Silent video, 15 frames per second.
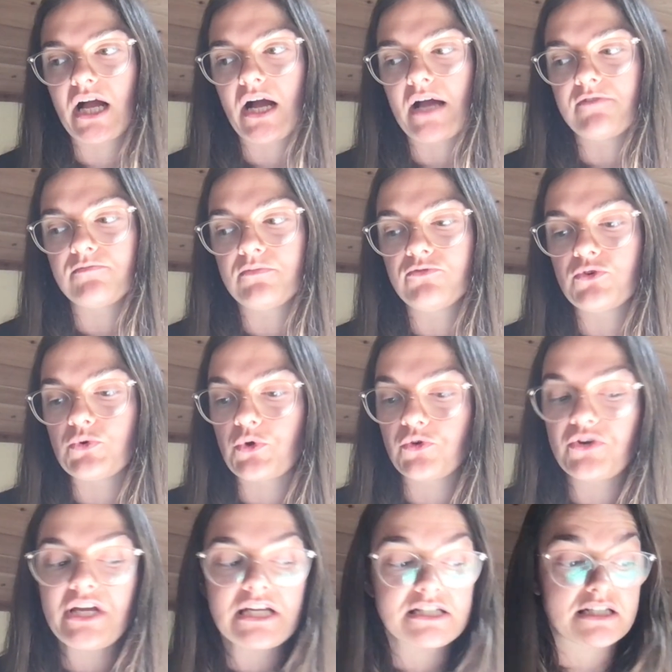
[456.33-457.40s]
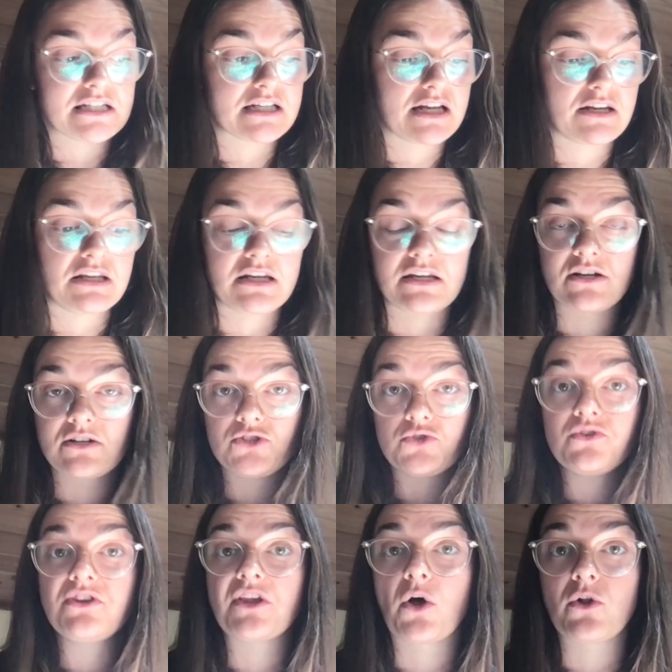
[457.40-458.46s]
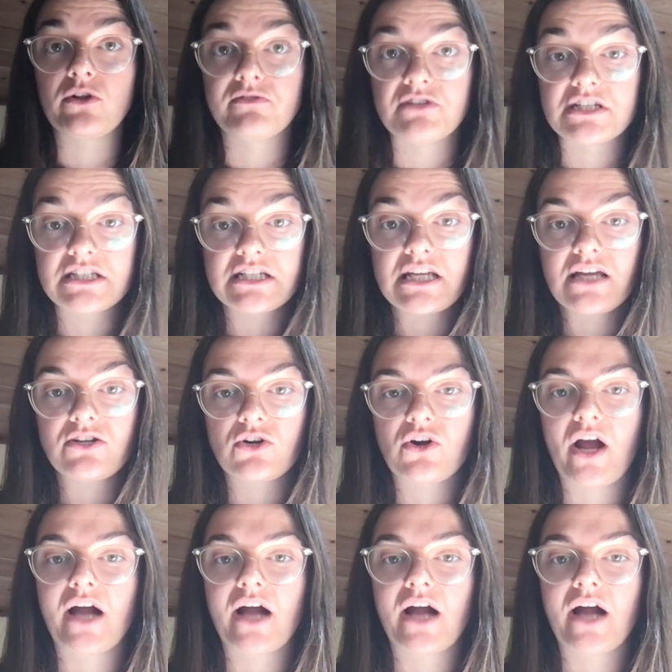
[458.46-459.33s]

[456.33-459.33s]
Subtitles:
and through creating and doing all of this together,